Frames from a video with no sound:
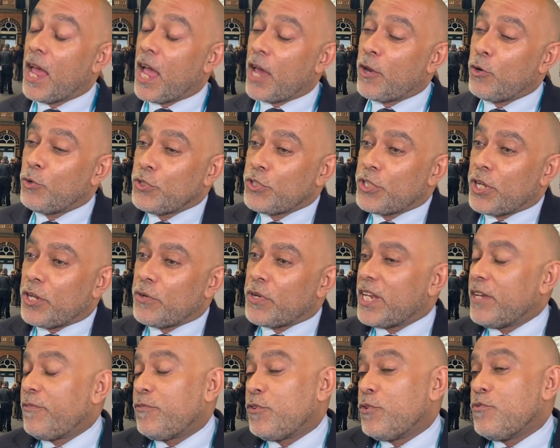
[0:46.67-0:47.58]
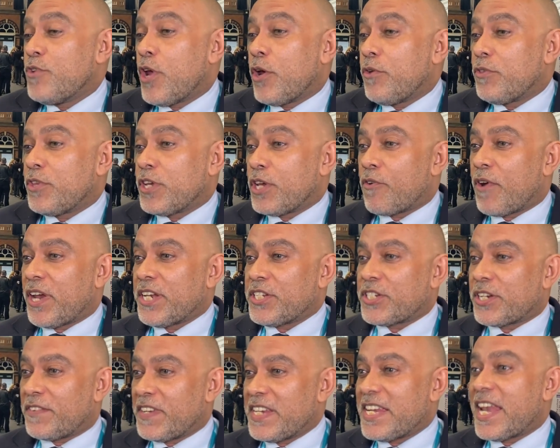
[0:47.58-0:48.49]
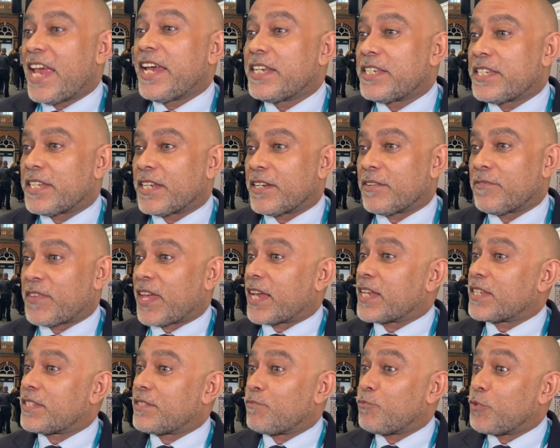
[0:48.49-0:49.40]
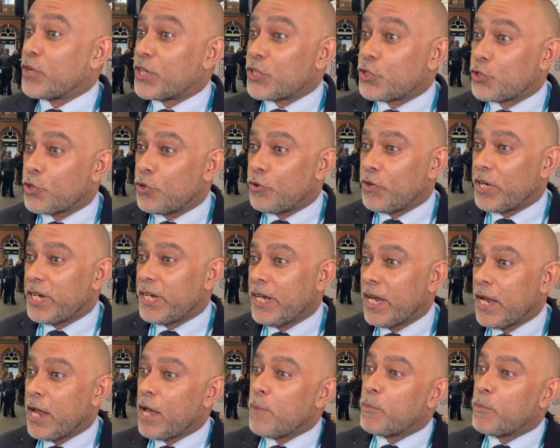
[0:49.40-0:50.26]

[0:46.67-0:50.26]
And also, if you know that you're HIV negative, that's reassuring,